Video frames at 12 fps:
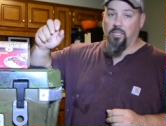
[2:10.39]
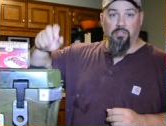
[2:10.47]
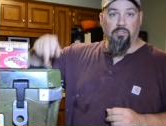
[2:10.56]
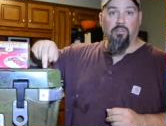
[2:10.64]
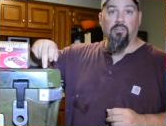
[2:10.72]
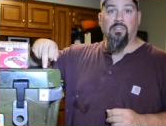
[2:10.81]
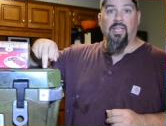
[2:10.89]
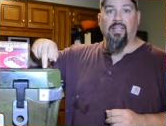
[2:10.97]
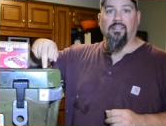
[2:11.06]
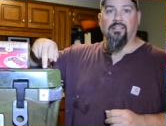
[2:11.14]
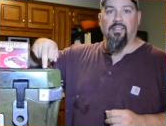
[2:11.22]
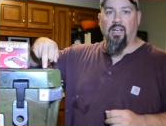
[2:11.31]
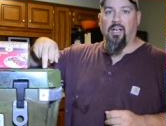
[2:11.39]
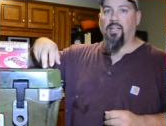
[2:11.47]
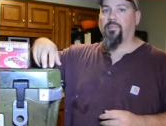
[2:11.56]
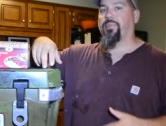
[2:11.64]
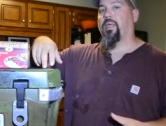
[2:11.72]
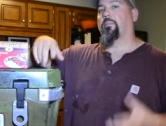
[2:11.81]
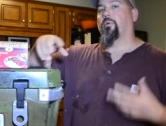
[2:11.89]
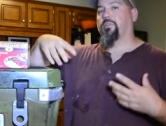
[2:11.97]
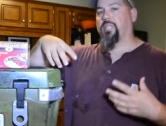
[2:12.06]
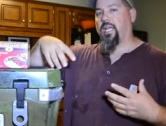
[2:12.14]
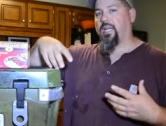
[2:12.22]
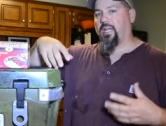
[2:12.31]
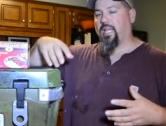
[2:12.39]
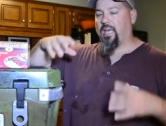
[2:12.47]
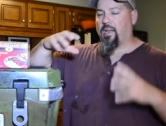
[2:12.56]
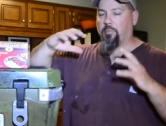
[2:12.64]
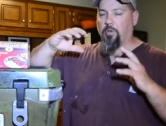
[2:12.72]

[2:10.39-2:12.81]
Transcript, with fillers: As soon as that's done, I'm going to take it out.